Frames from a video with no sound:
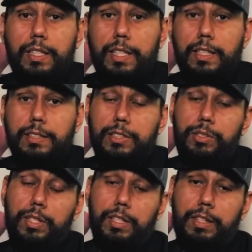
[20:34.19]
things that
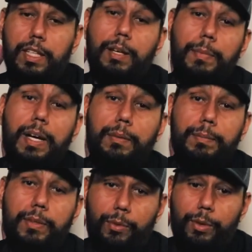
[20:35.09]
you didn't think
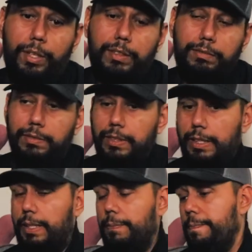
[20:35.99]
about before, you
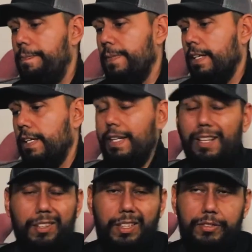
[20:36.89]
know, and
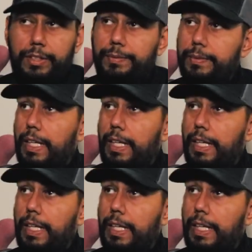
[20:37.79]
I'll answer.